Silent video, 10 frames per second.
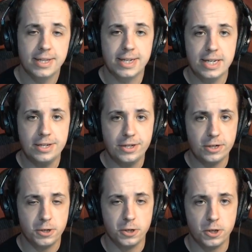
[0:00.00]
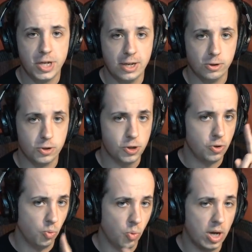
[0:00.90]
The key signature tells
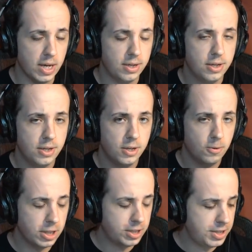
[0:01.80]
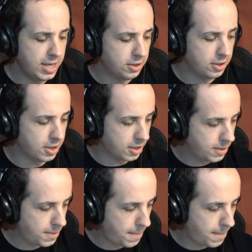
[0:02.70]
you what? Well, let's take a look.